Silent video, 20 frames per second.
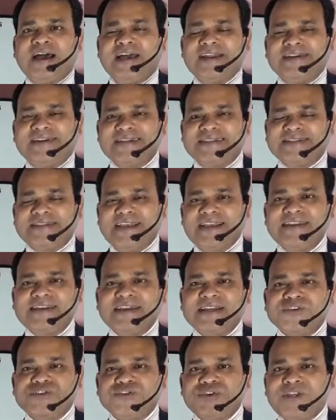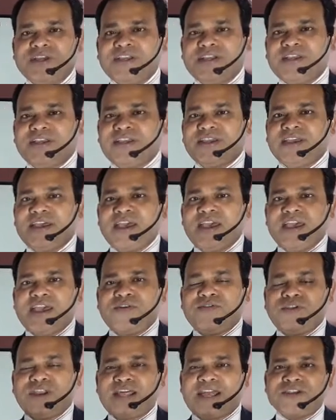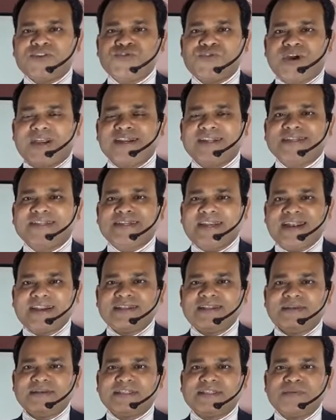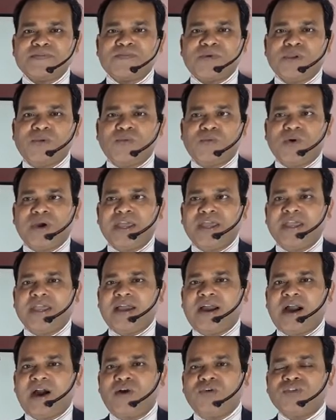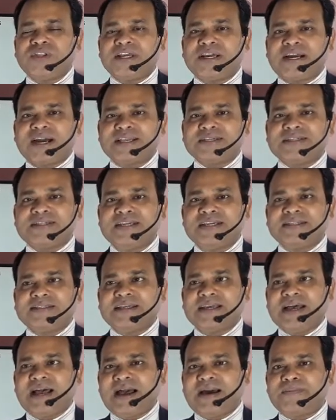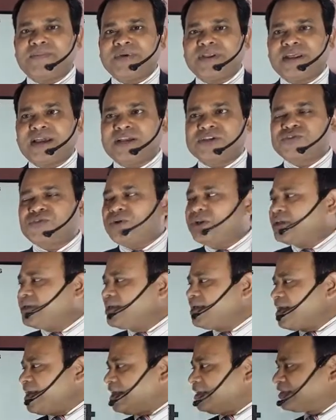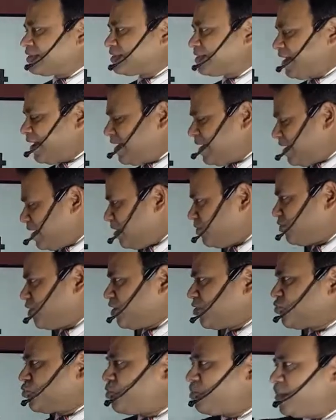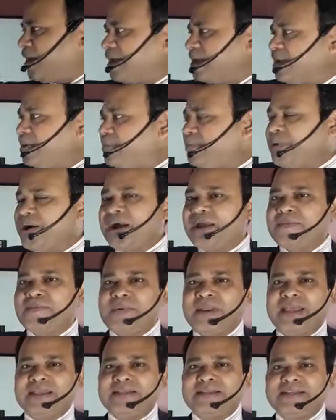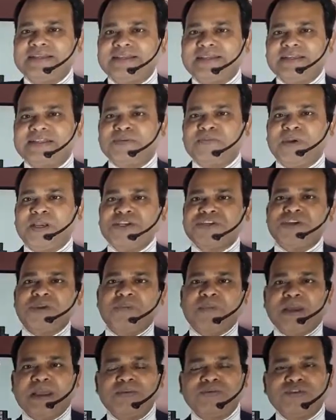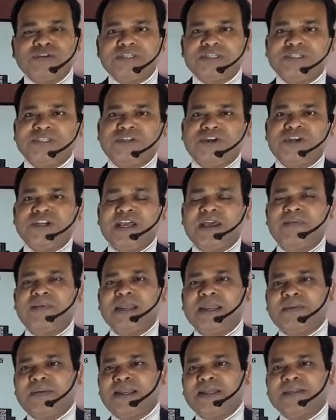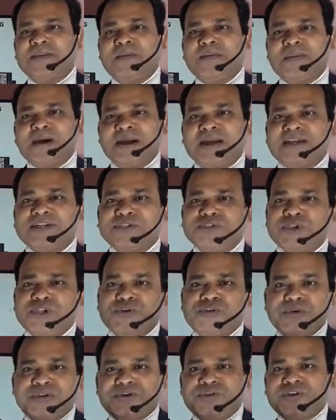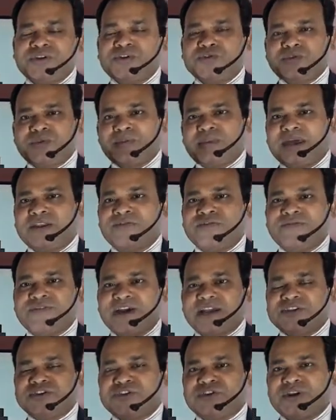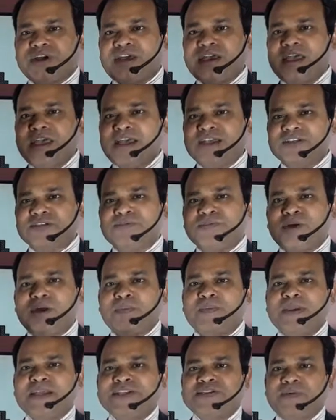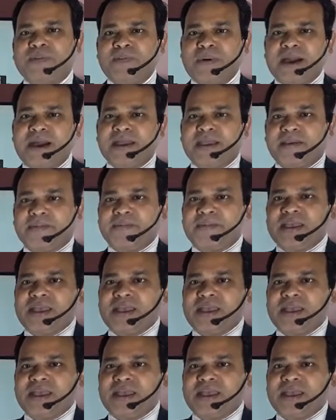designed actually. If you like to understand the simple way how the casting is happen actually, say you need to make a pipe like this, a special pipe which is not available in the market, so you would need to manufacture a small piece of pipe.